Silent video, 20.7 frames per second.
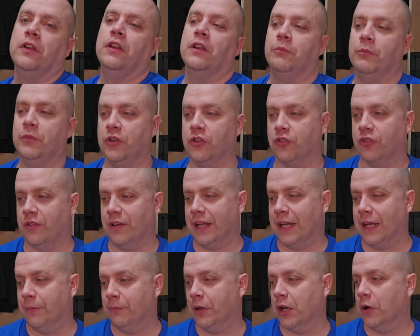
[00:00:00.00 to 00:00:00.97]
Let me just lay
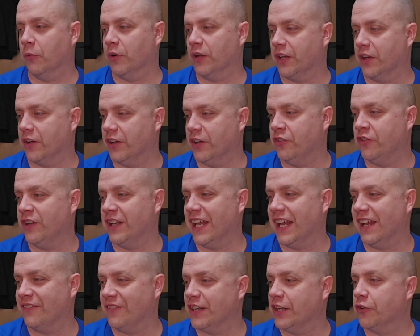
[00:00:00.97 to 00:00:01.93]
him down right there. He's going to
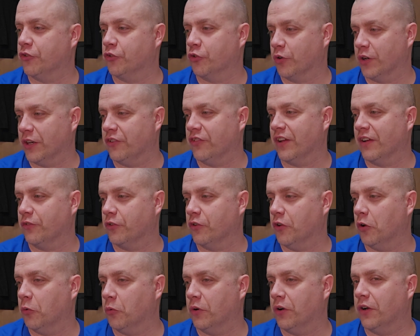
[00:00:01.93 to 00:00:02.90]
have to get treats after the...
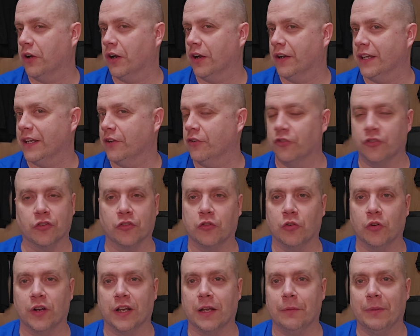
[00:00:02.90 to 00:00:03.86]
Oh, God, he's just
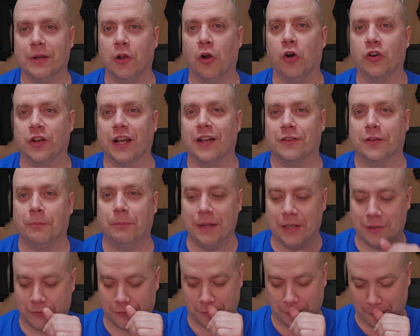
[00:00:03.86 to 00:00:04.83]
looking at me all kinds of
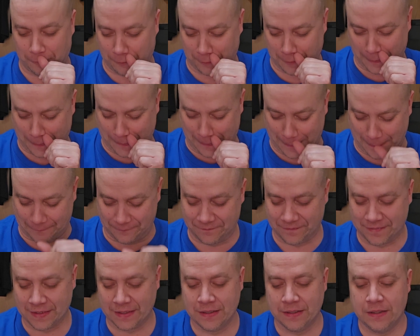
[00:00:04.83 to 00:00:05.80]
pissed off right now.
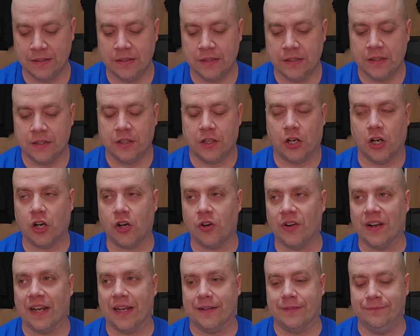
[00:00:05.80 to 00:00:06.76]
All
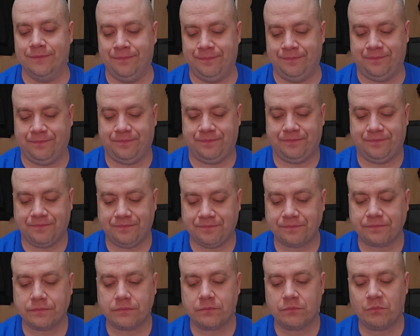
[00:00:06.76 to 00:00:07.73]
right.
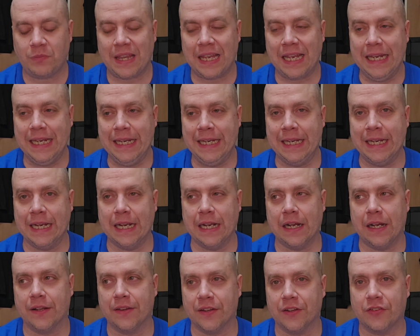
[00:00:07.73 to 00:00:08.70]

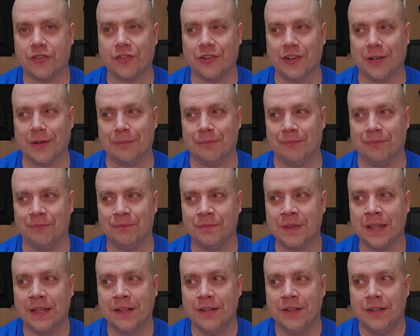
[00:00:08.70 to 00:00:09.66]
Yeah, this
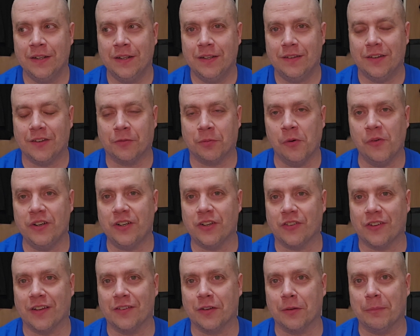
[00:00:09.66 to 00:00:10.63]
movie
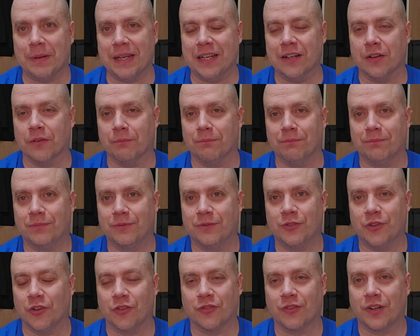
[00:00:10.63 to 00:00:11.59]
just ends up being a
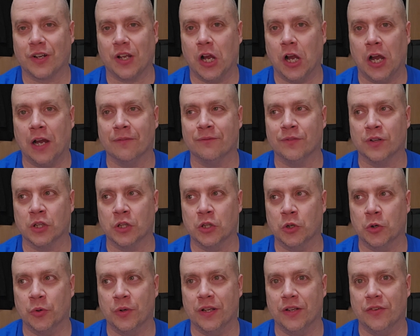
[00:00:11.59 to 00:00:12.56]
just
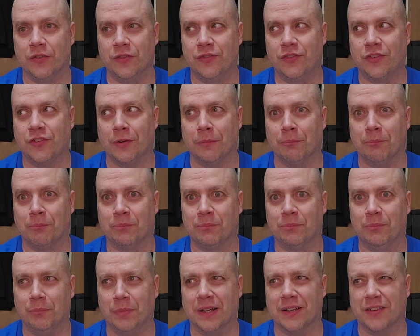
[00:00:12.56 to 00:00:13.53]
convoluted
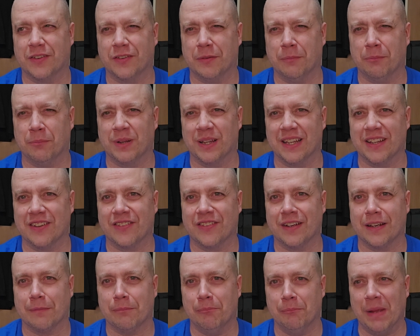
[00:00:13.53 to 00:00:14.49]
but
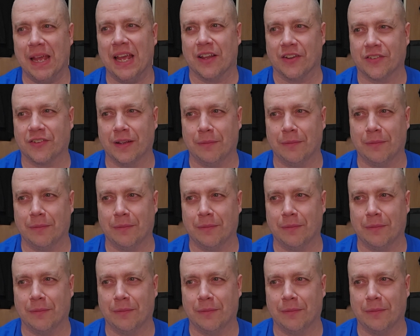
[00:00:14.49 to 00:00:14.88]
simplistic mess.